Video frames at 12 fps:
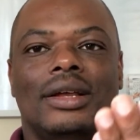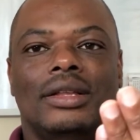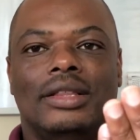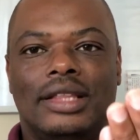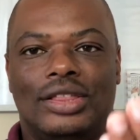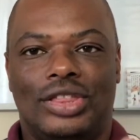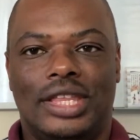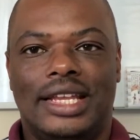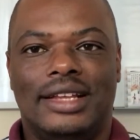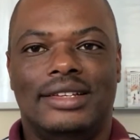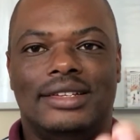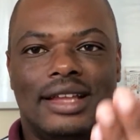the
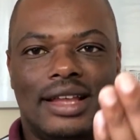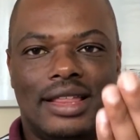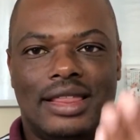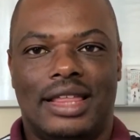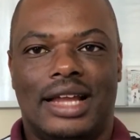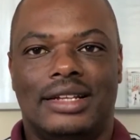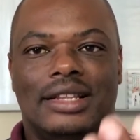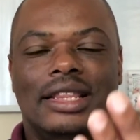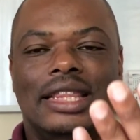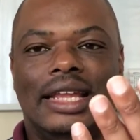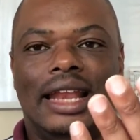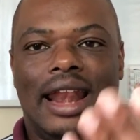things that
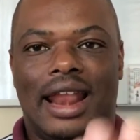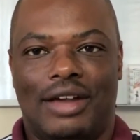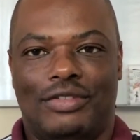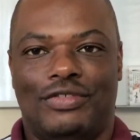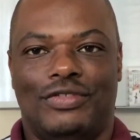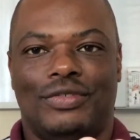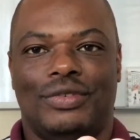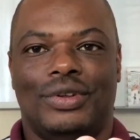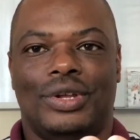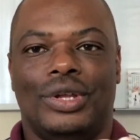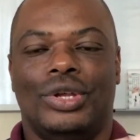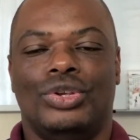they love.
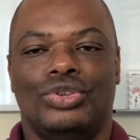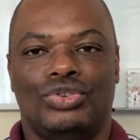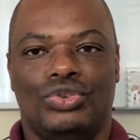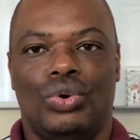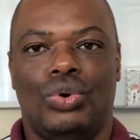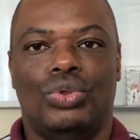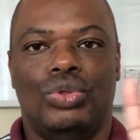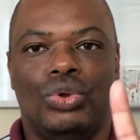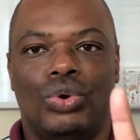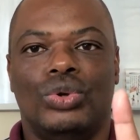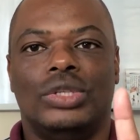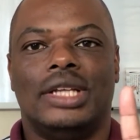So
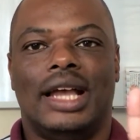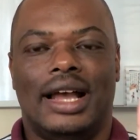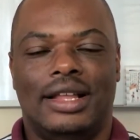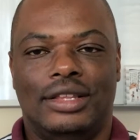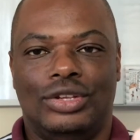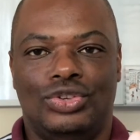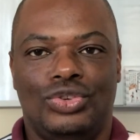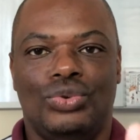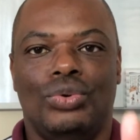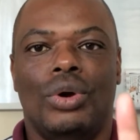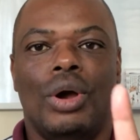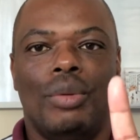those are the
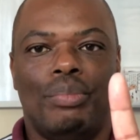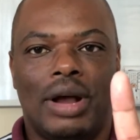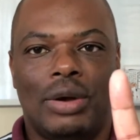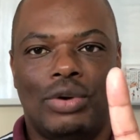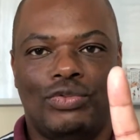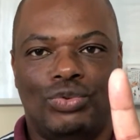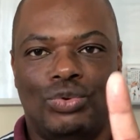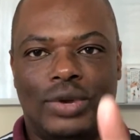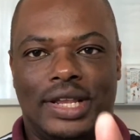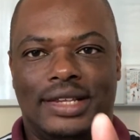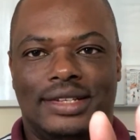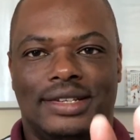2 powerful
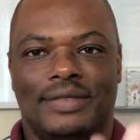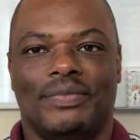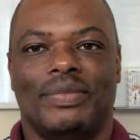ways.